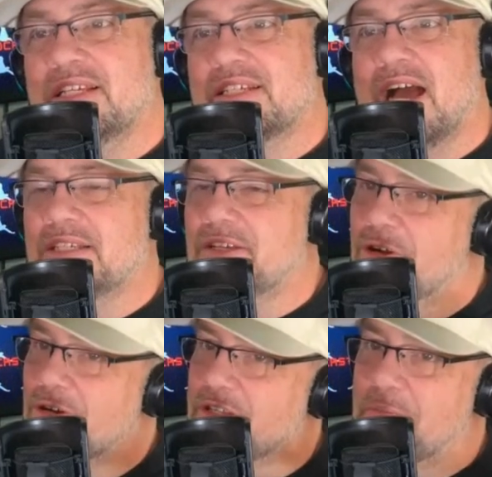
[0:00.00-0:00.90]
guys
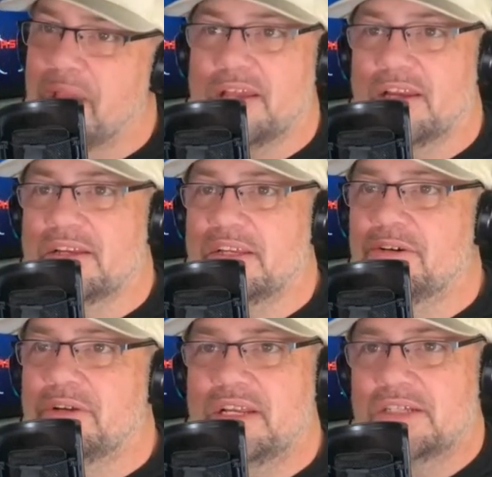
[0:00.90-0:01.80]
early, making a deal.
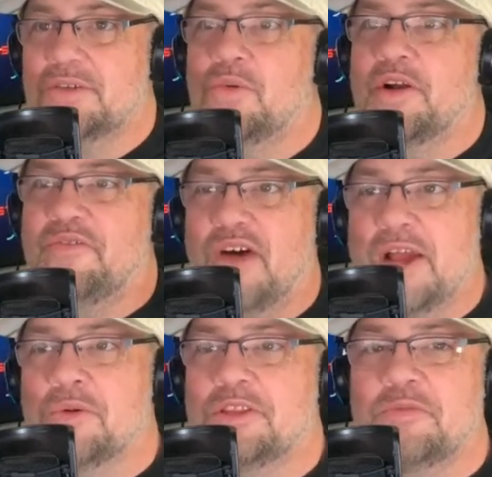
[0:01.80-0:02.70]
He doesn't want to fight
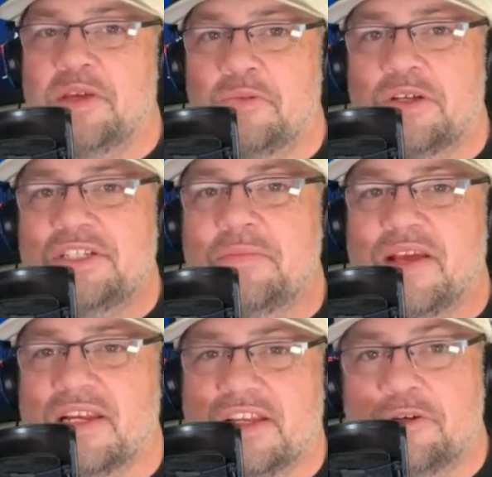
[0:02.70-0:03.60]
with them. He wants to make
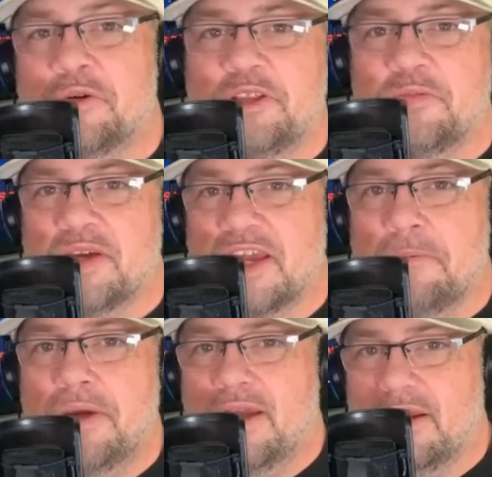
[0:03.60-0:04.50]
a deal with them and get
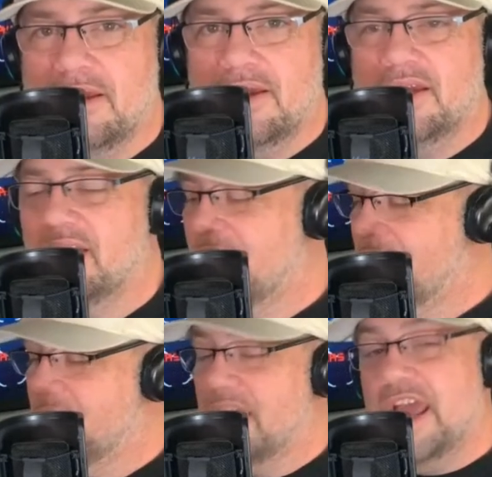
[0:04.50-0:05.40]
paid
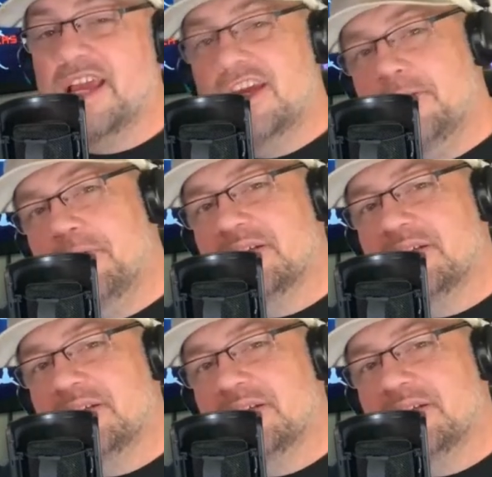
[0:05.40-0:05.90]
and keep his